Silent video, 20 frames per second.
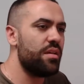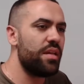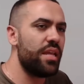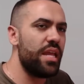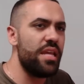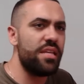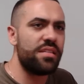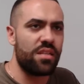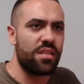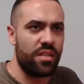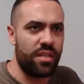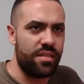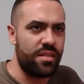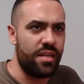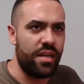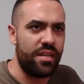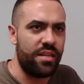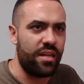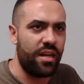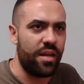Easily
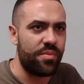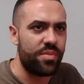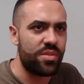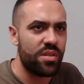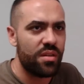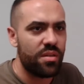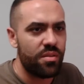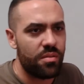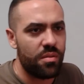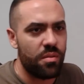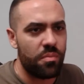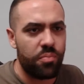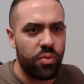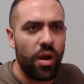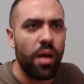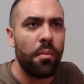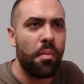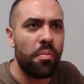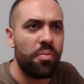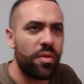10 times,
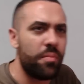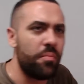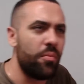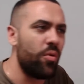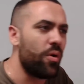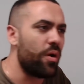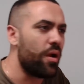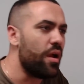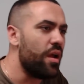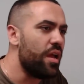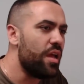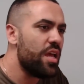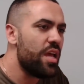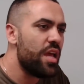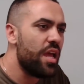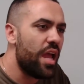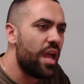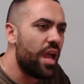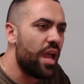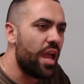probably more.
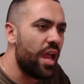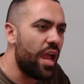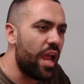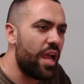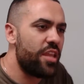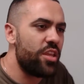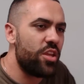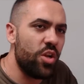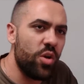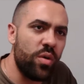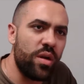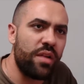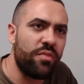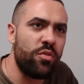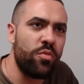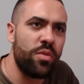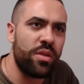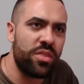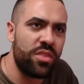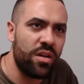And you know what
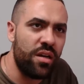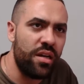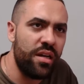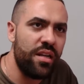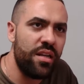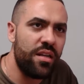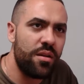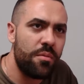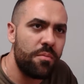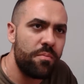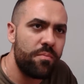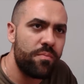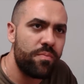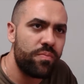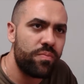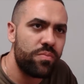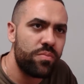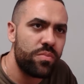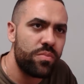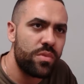everyone thought?
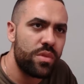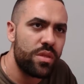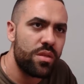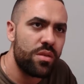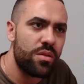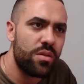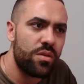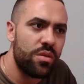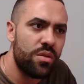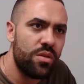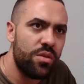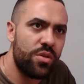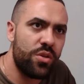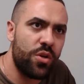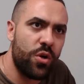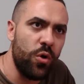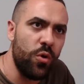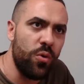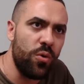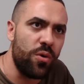
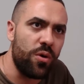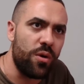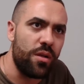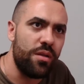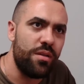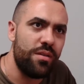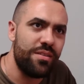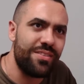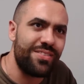Cool.